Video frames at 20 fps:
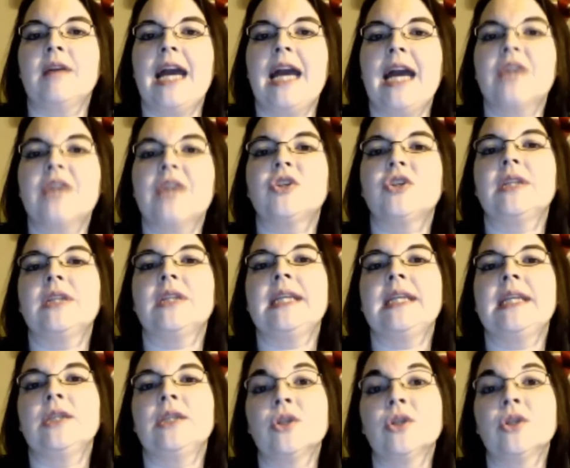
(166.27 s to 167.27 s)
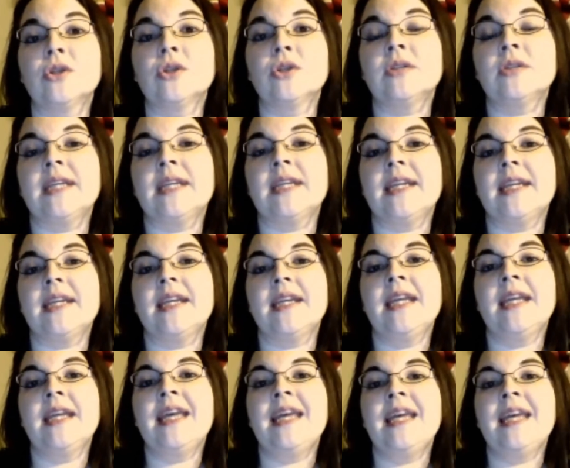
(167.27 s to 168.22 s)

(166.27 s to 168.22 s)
actually learning